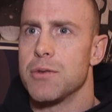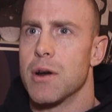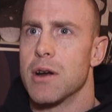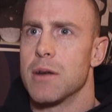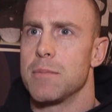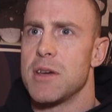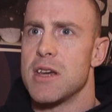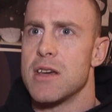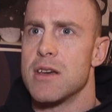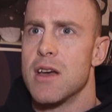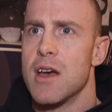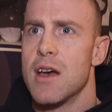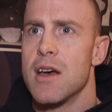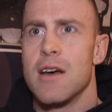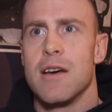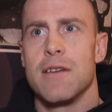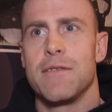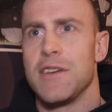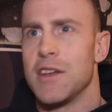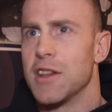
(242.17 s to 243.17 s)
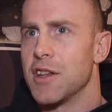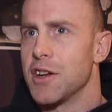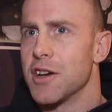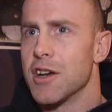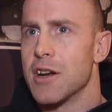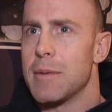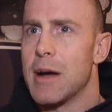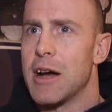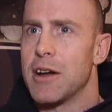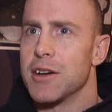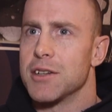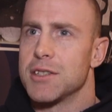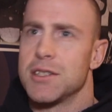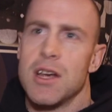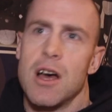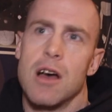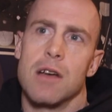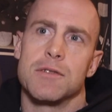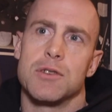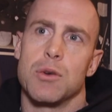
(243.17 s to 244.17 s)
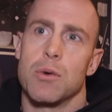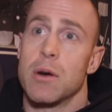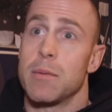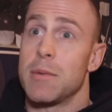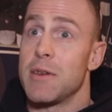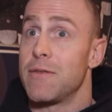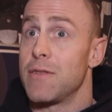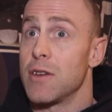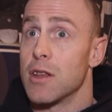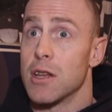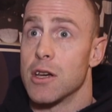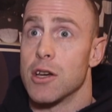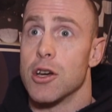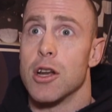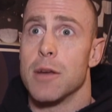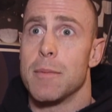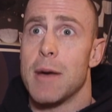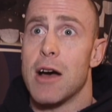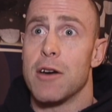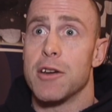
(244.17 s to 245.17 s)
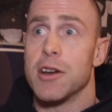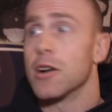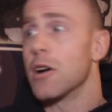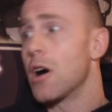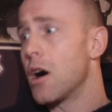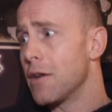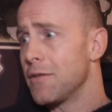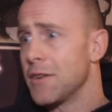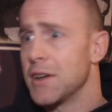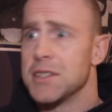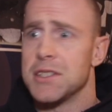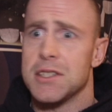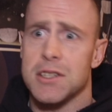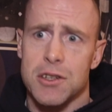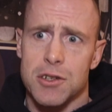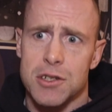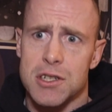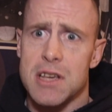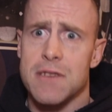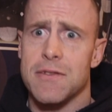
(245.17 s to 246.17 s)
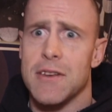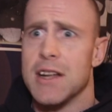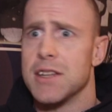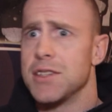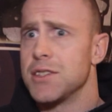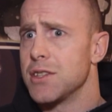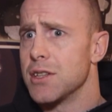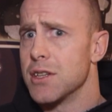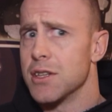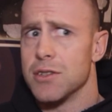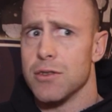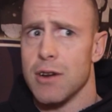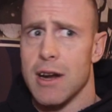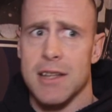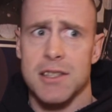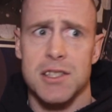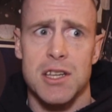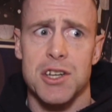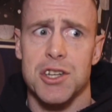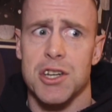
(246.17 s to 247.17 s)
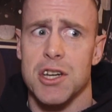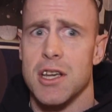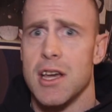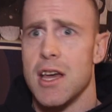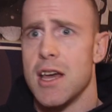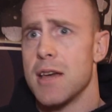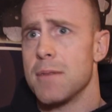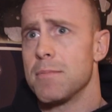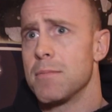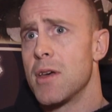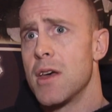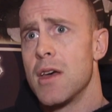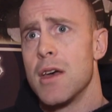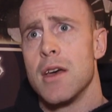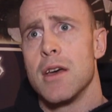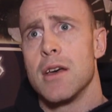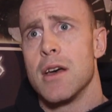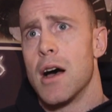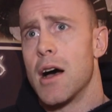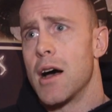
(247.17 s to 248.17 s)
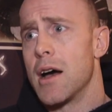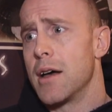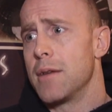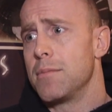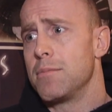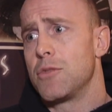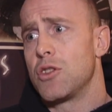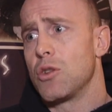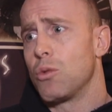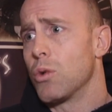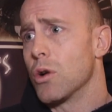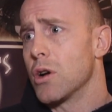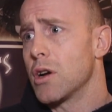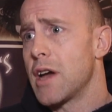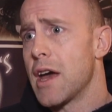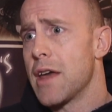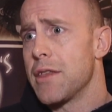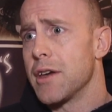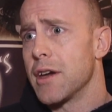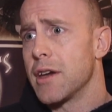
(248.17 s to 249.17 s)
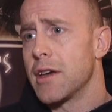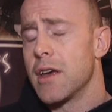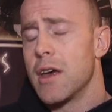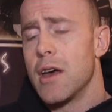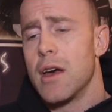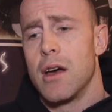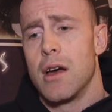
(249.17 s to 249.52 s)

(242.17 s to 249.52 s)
You want to be feeling good about yourselves. You want to be feeling good about your offense, your defense, the transition game, the work ethic.